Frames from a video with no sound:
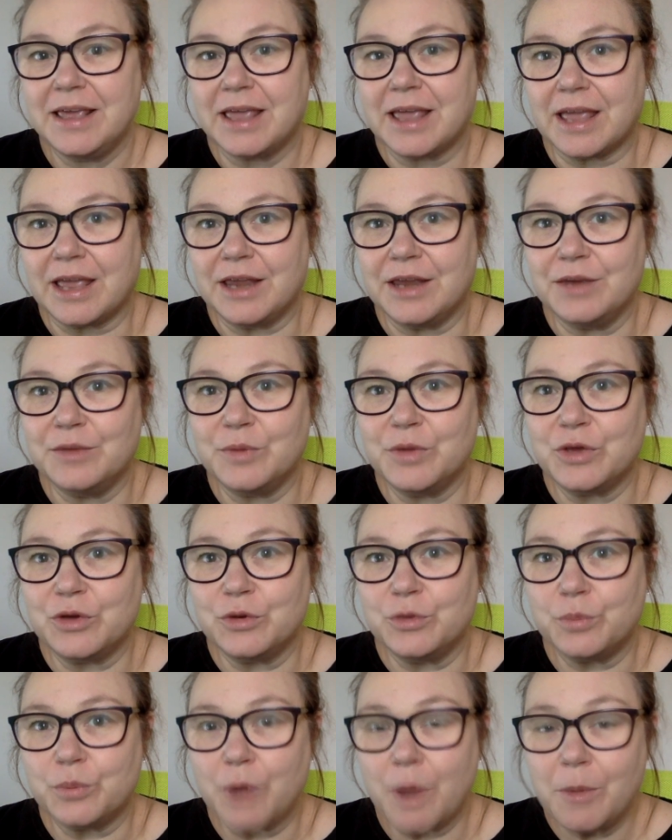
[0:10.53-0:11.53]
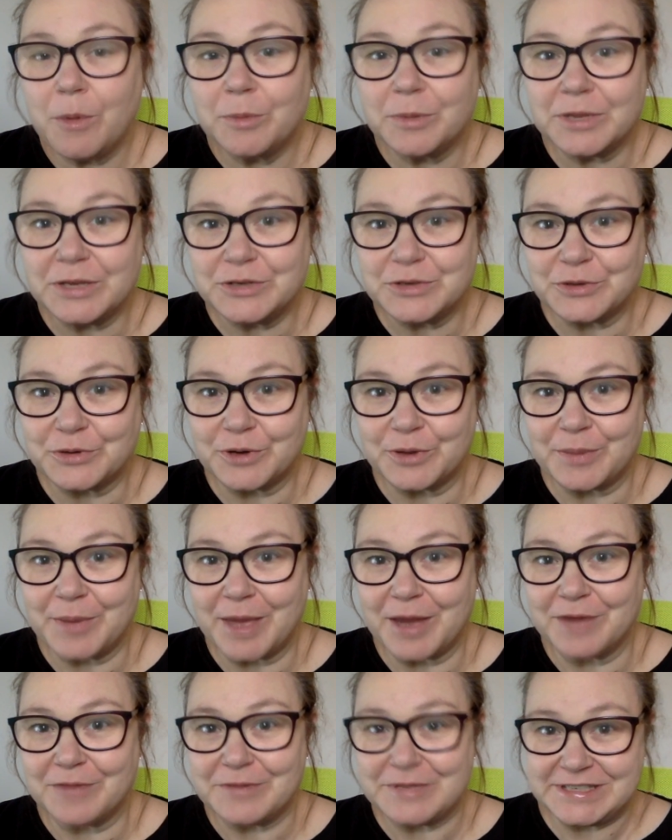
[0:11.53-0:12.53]
and we could probably talk about
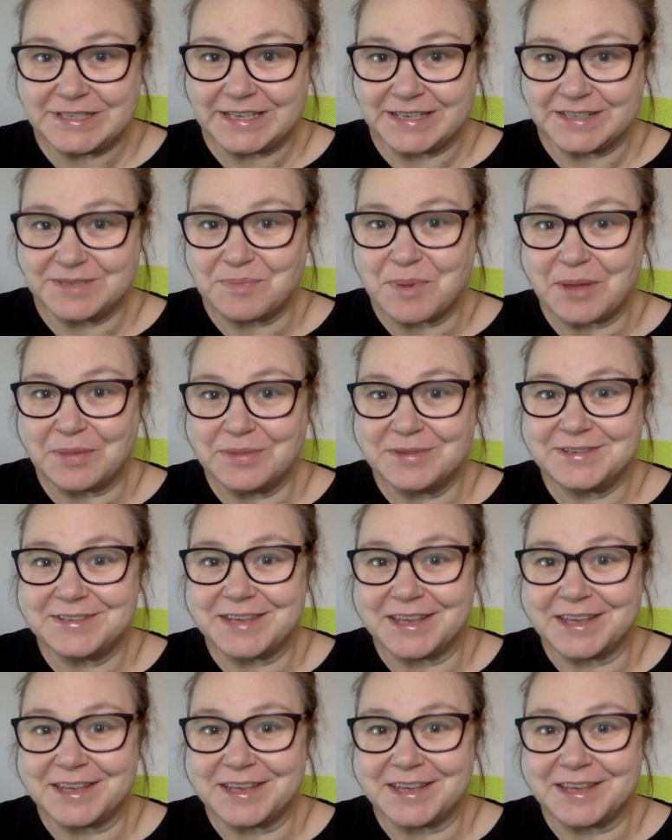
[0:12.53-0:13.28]
it for 6 months